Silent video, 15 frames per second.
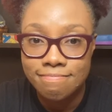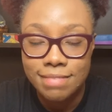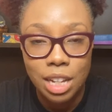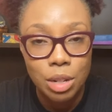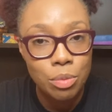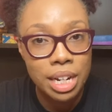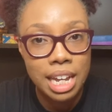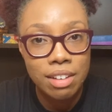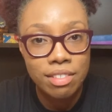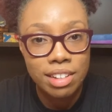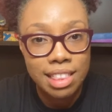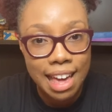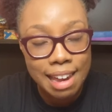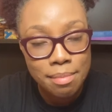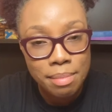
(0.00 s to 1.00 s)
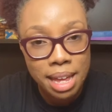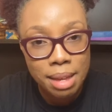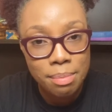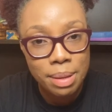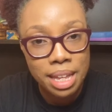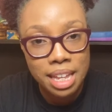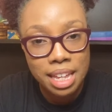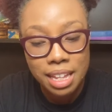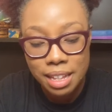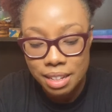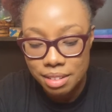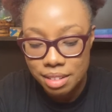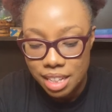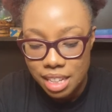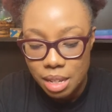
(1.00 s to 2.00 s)
whenever that may be.
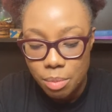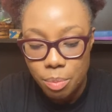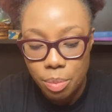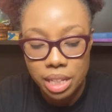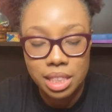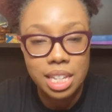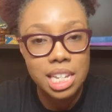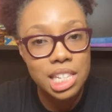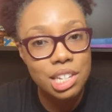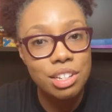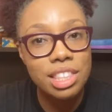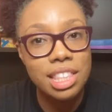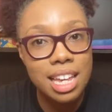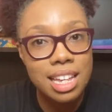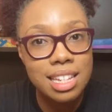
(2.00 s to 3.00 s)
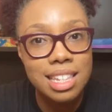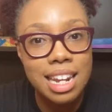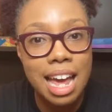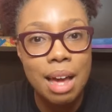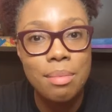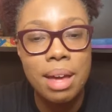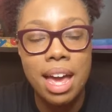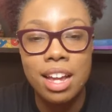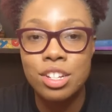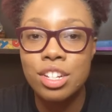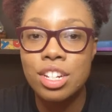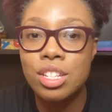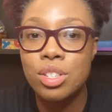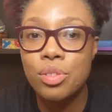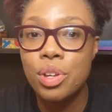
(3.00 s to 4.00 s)
But these are things that I'm
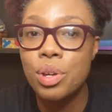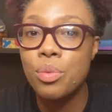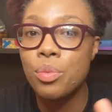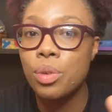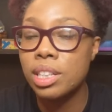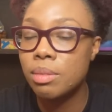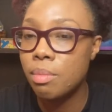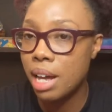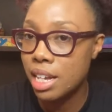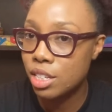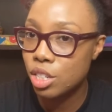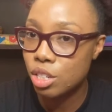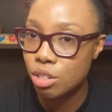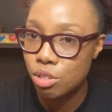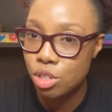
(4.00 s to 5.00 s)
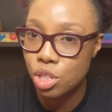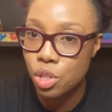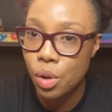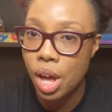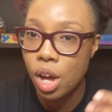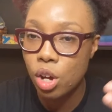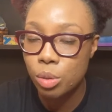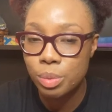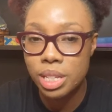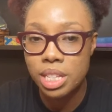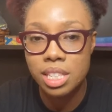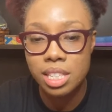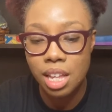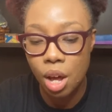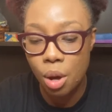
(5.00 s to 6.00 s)
actually doing with my children, so I hope this
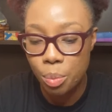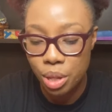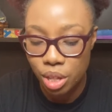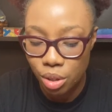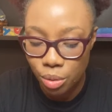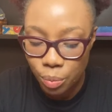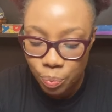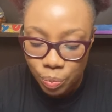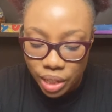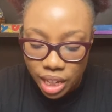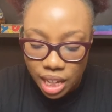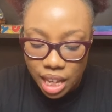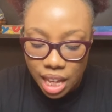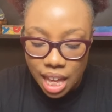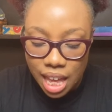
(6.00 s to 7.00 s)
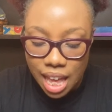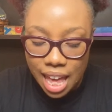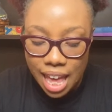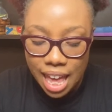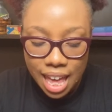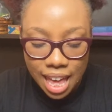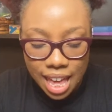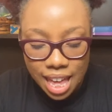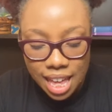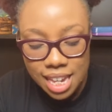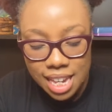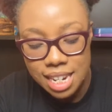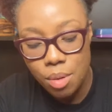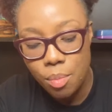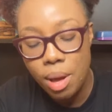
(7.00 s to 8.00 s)
is helping you.
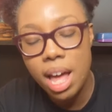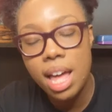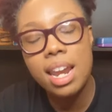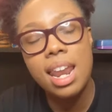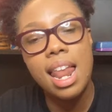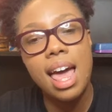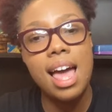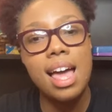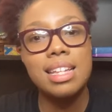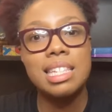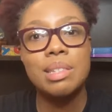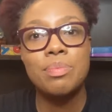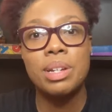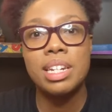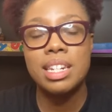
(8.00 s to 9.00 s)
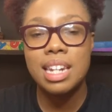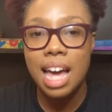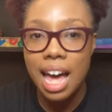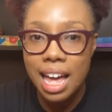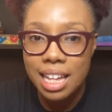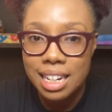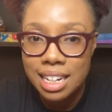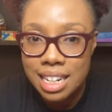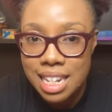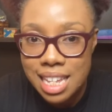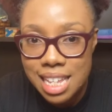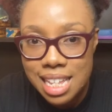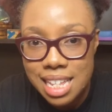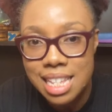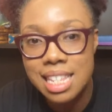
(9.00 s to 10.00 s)
And my last but not
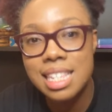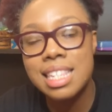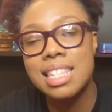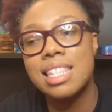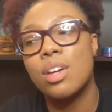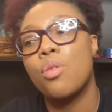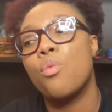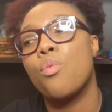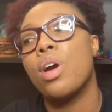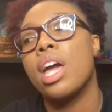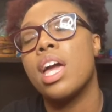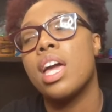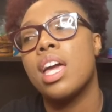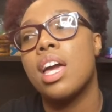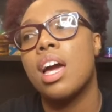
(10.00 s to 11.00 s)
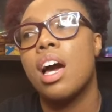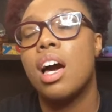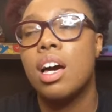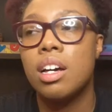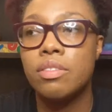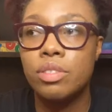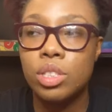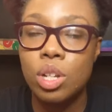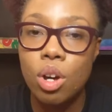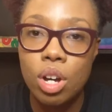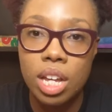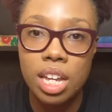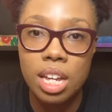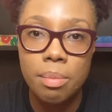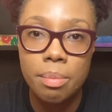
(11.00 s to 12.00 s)
least way of
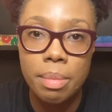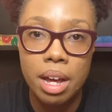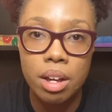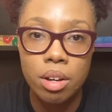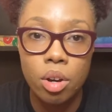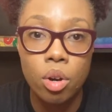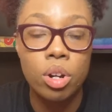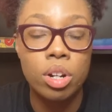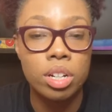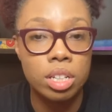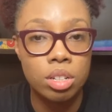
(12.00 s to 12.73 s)
talking about, or,